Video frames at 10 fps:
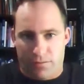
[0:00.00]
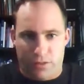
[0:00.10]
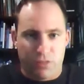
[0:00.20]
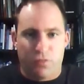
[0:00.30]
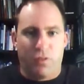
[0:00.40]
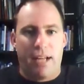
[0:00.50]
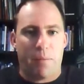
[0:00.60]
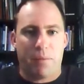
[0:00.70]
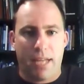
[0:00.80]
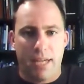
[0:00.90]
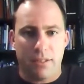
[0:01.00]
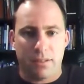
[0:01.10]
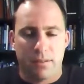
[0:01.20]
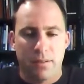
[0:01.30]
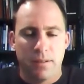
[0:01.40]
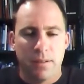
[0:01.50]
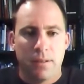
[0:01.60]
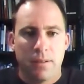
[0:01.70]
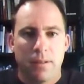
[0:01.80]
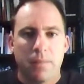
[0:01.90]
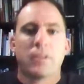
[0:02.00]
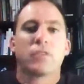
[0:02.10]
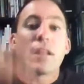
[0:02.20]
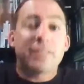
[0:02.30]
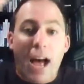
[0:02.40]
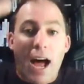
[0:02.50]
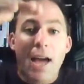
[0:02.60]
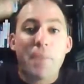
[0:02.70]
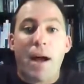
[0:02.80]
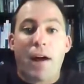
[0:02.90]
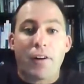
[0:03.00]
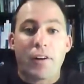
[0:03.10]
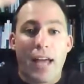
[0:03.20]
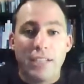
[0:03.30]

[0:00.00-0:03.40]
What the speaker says: just for the application. So that's a high barrier to